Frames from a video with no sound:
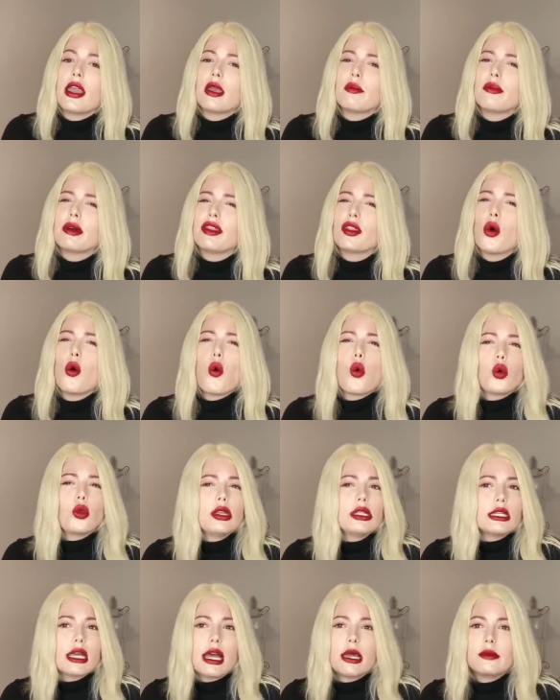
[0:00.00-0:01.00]
but the only
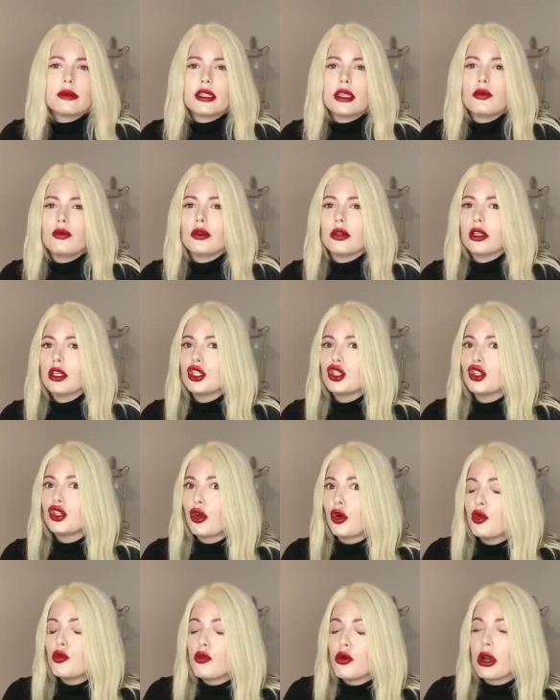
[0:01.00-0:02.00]
times they really
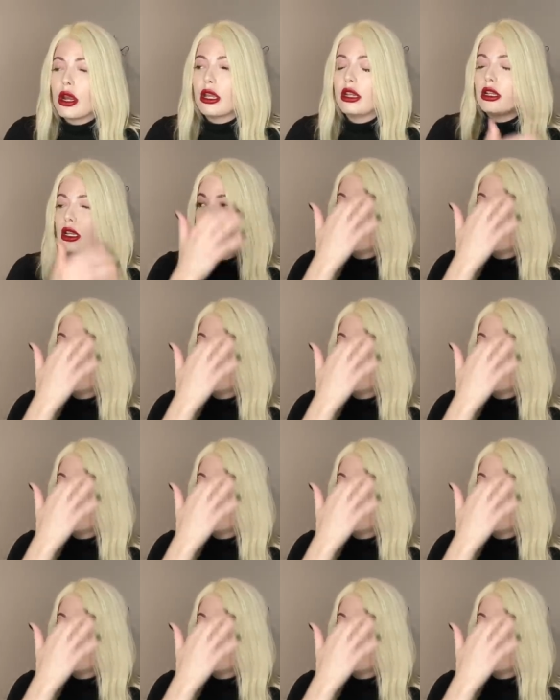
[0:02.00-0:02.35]
showed brandy